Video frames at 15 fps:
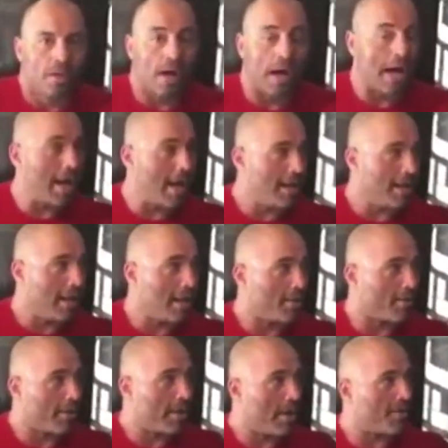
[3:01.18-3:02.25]
I
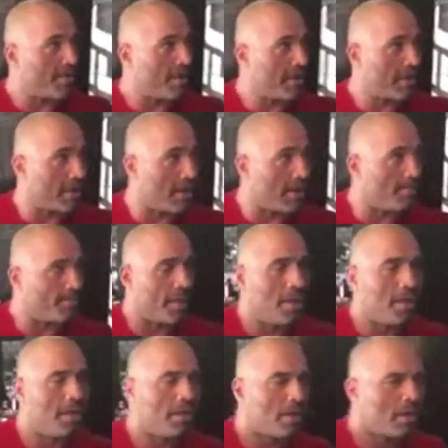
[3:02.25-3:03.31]
agree. I think
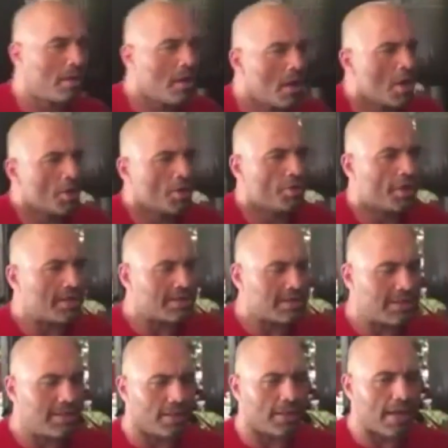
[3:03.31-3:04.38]
you're going to see
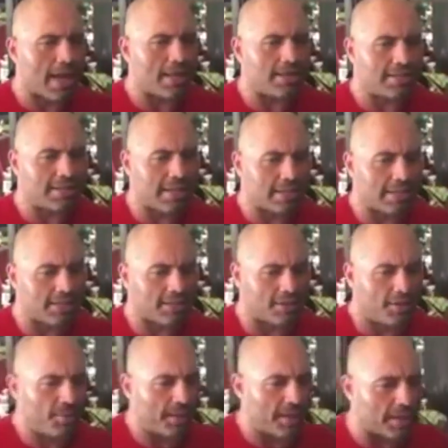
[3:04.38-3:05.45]
a lot of these techniques too,
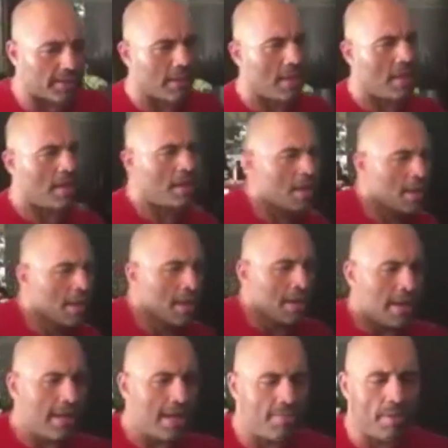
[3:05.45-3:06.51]
because in
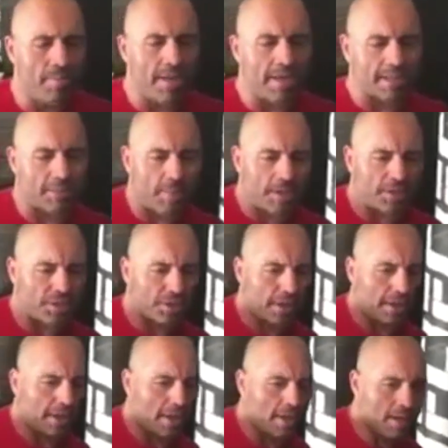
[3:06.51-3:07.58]
MMA especially,
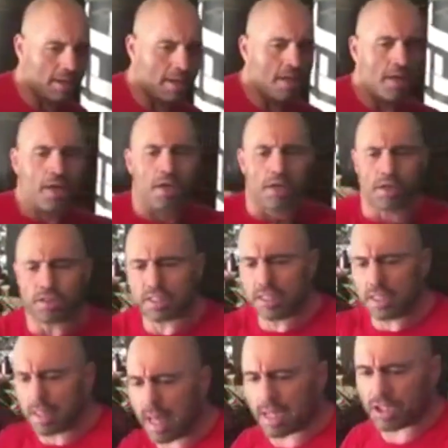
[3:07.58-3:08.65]
you see a
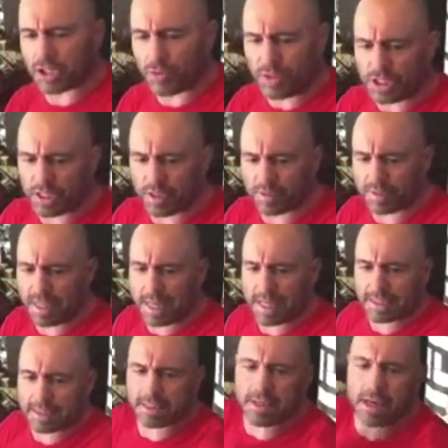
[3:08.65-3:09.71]
lot of switching of
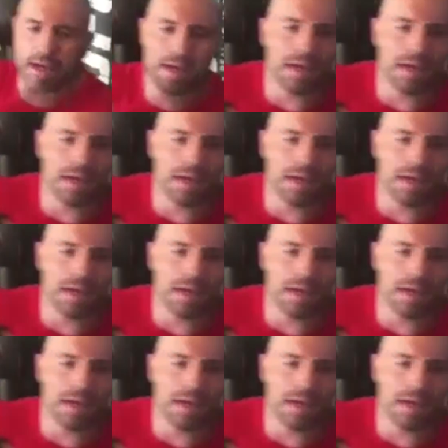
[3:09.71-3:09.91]
stances.